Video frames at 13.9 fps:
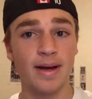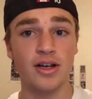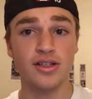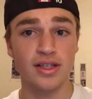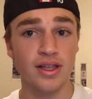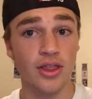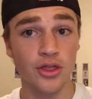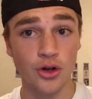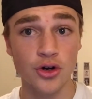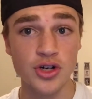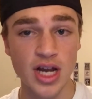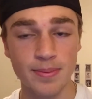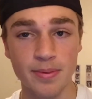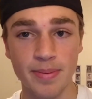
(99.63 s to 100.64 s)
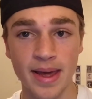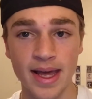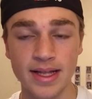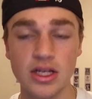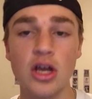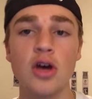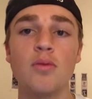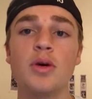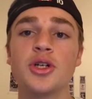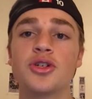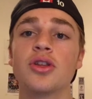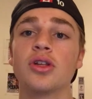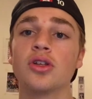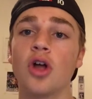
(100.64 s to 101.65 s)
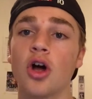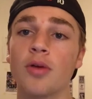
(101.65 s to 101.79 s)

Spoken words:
than the third type of pants, which are the long